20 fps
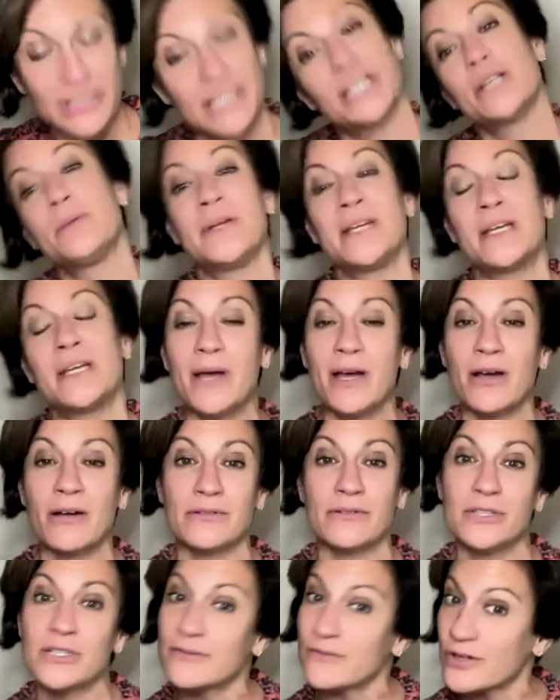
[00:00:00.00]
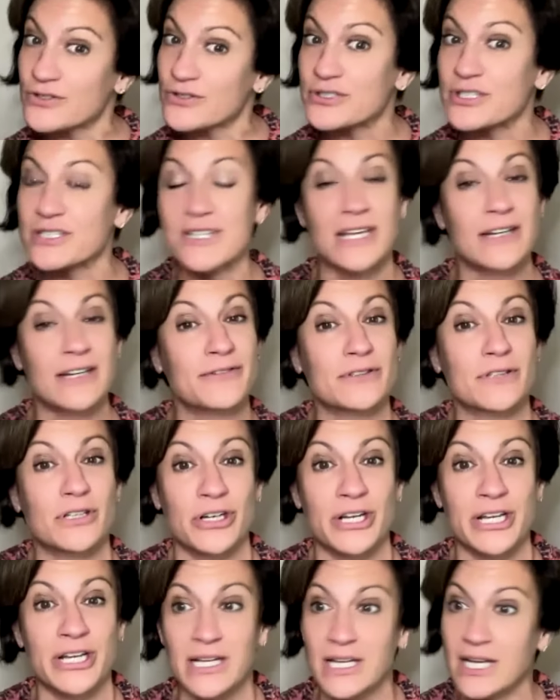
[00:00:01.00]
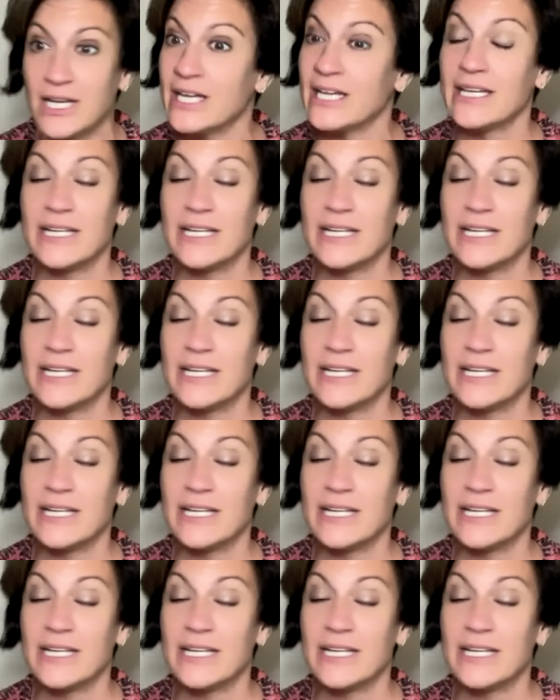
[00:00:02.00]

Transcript: It could be about Universal Design for Learning